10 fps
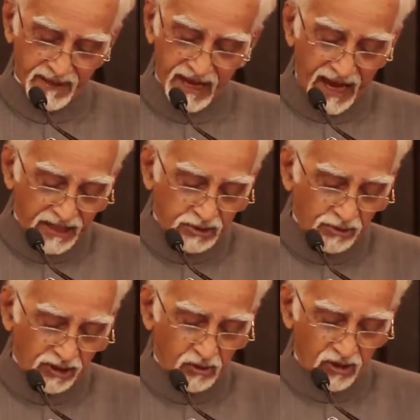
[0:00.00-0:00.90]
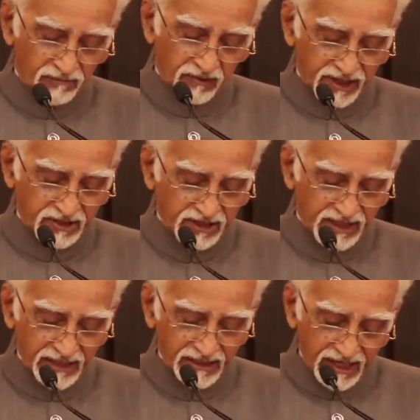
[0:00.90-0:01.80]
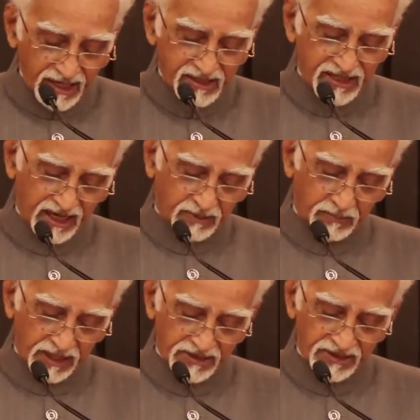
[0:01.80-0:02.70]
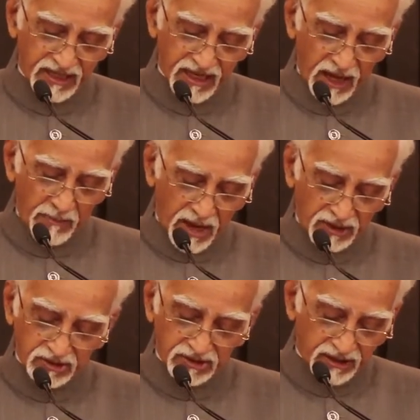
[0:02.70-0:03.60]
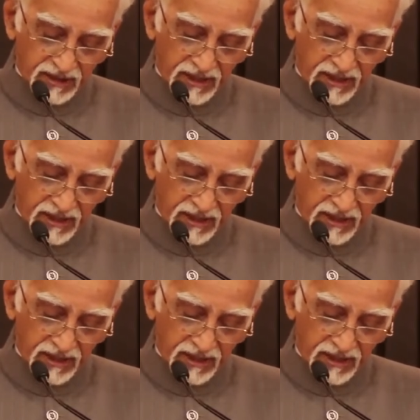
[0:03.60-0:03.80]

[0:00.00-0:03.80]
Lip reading: Actual conflicts did take place amongst